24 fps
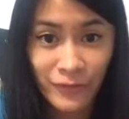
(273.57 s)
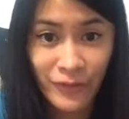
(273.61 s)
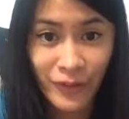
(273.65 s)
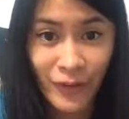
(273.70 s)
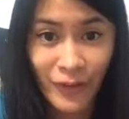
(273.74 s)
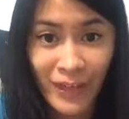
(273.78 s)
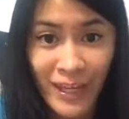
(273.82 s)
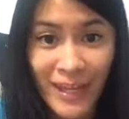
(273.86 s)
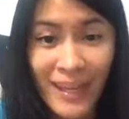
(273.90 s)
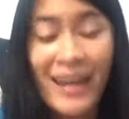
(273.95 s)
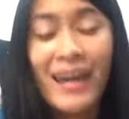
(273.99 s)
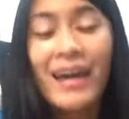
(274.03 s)

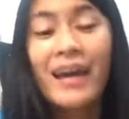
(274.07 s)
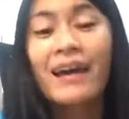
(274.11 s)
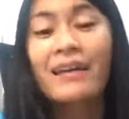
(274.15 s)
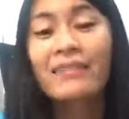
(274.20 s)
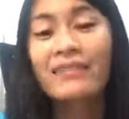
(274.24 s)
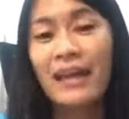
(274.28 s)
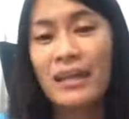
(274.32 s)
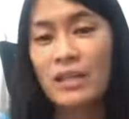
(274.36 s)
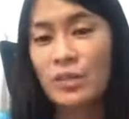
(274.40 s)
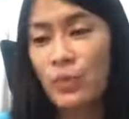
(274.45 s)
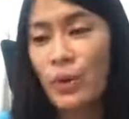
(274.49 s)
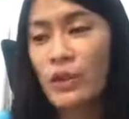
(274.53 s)
Okay?
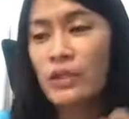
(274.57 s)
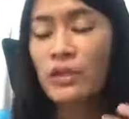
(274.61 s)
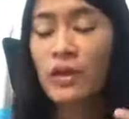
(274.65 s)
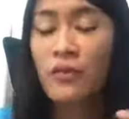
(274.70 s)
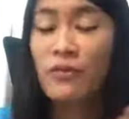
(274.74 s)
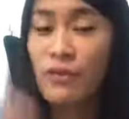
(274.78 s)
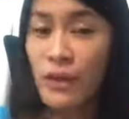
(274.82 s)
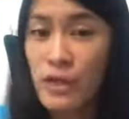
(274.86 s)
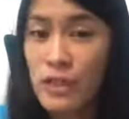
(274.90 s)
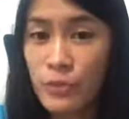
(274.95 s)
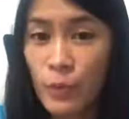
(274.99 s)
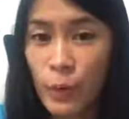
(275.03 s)
That's what the
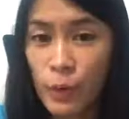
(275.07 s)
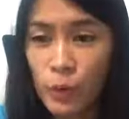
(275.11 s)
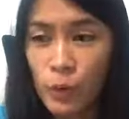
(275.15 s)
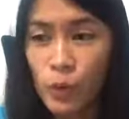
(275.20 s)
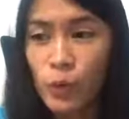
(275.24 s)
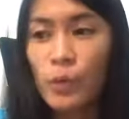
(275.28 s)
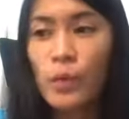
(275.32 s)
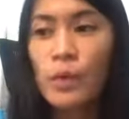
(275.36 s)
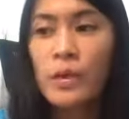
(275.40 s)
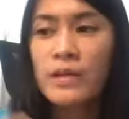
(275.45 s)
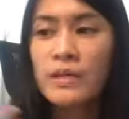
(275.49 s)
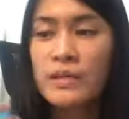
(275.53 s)
friends will
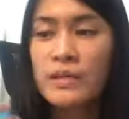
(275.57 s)
do.